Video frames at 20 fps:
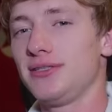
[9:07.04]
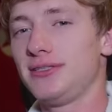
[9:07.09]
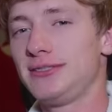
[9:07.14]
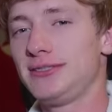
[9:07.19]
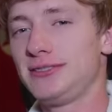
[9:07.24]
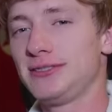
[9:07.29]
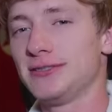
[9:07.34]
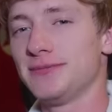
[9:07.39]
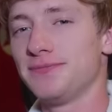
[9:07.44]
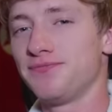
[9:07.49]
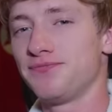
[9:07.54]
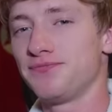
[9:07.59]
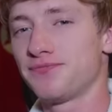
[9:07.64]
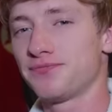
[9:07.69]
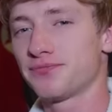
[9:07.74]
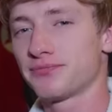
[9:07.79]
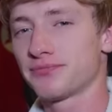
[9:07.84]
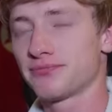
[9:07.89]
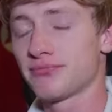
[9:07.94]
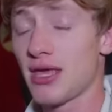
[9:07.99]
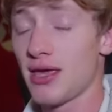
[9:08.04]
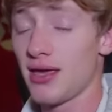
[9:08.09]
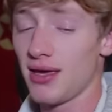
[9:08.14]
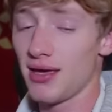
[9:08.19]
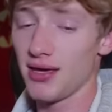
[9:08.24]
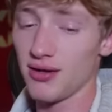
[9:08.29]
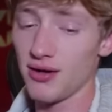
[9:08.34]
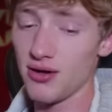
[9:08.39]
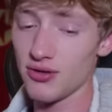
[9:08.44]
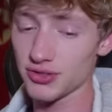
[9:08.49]
and
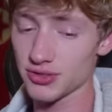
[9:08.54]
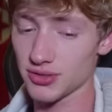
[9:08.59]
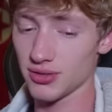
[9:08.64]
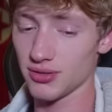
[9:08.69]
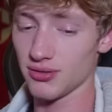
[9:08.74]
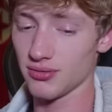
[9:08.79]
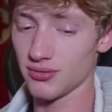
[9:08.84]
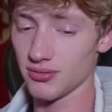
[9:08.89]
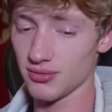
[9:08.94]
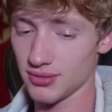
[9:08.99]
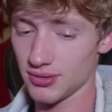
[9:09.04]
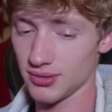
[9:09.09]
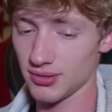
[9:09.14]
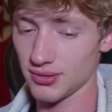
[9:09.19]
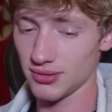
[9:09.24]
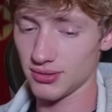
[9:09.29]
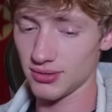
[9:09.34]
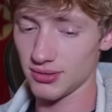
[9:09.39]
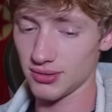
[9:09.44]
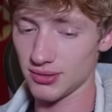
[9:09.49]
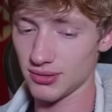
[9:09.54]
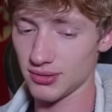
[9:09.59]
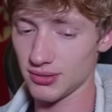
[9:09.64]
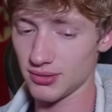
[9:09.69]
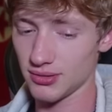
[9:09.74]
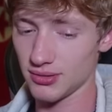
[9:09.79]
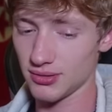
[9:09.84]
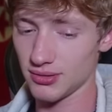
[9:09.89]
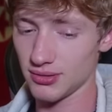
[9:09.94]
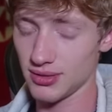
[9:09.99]
also,
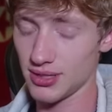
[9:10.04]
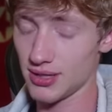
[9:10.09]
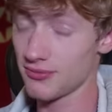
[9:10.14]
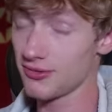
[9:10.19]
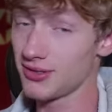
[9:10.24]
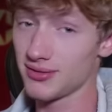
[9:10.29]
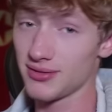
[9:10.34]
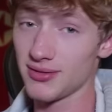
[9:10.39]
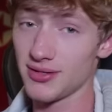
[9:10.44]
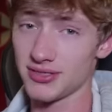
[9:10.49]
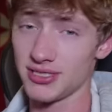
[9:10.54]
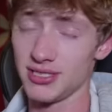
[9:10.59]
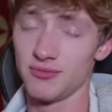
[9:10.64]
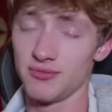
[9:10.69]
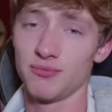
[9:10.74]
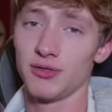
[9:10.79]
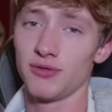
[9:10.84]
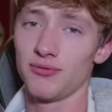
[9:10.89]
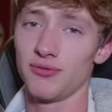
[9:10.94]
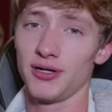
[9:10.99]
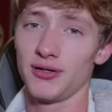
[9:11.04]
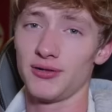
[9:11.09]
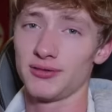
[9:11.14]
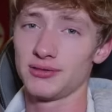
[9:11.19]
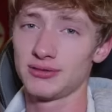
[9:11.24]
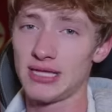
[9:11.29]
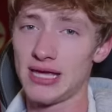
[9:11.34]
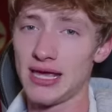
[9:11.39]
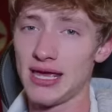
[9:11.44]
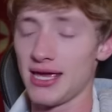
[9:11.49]
I mean, it does seem to be real.
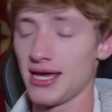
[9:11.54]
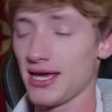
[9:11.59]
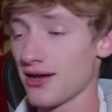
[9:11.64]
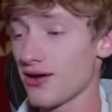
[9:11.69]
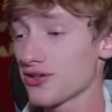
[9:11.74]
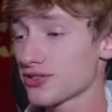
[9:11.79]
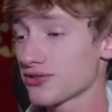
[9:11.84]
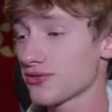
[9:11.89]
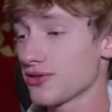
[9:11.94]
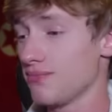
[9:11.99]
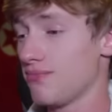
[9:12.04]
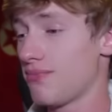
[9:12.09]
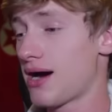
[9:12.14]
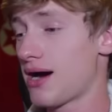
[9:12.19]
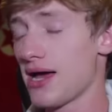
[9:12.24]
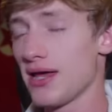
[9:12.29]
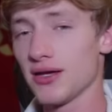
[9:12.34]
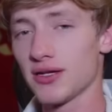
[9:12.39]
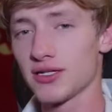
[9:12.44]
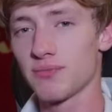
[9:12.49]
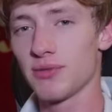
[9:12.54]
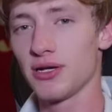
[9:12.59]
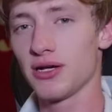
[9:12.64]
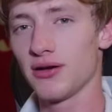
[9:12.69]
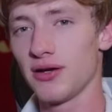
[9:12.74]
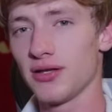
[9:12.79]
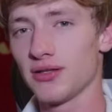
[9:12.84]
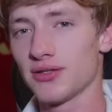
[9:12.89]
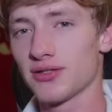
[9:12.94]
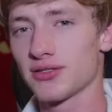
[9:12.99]
And also in my
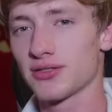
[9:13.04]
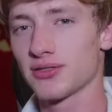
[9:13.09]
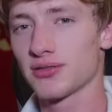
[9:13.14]
experience,